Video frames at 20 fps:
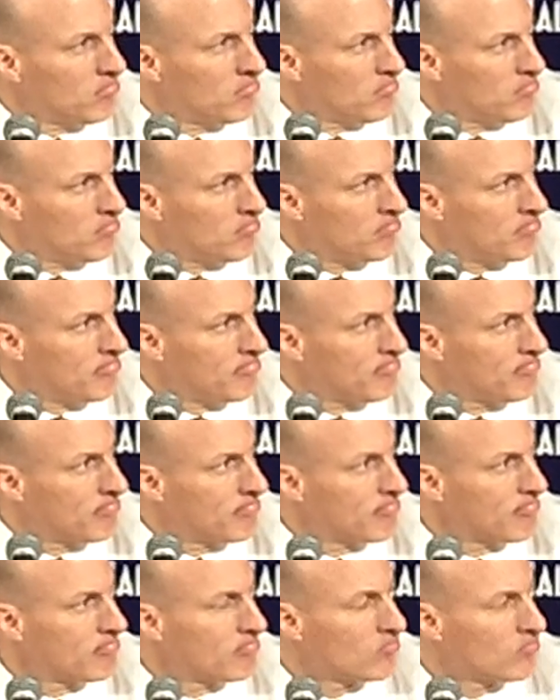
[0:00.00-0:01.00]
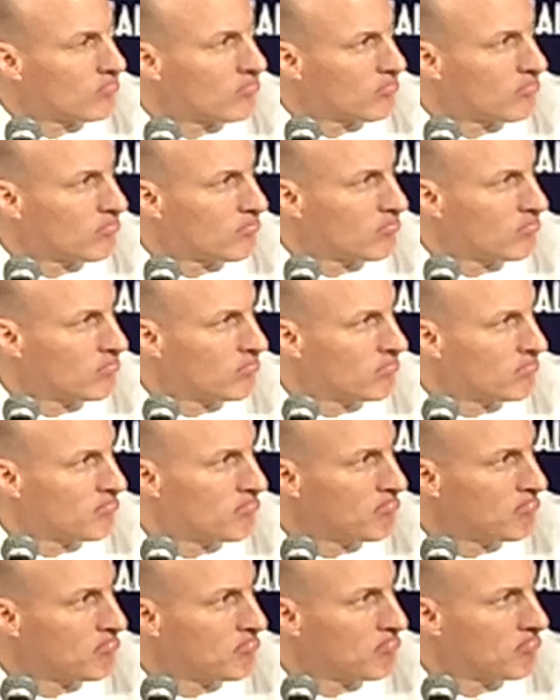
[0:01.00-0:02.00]
What qualities are going to
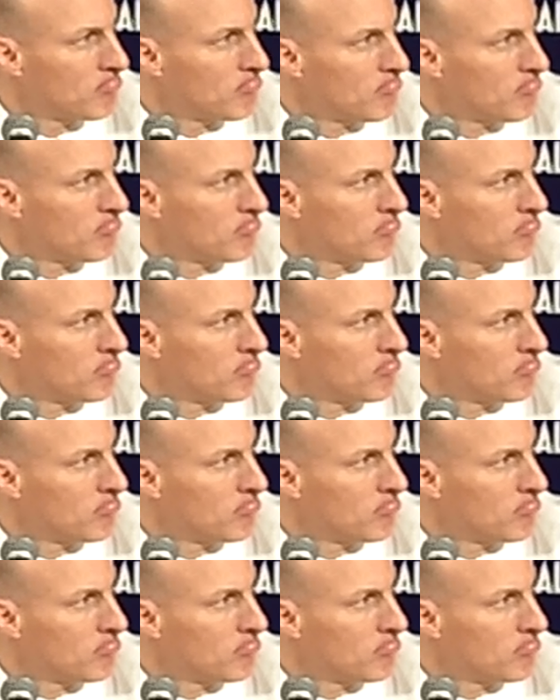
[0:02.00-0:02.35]
matter